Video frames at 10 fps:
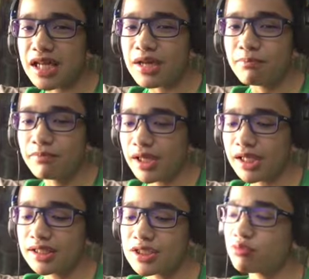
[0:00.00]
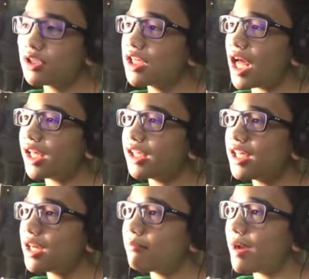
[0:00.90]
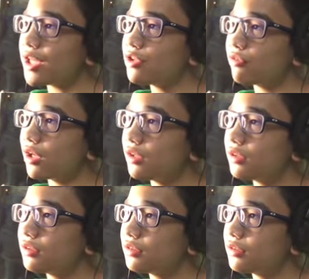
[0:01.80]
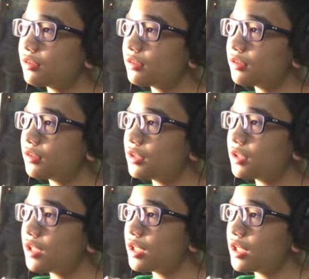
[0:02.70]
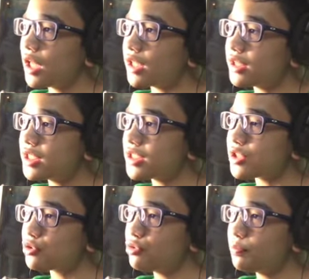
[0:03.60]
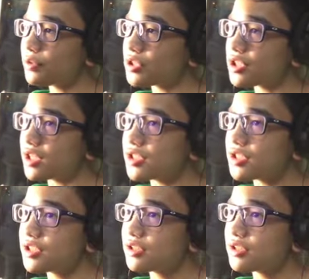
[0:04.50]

with an IKEA manual, and this is super sus.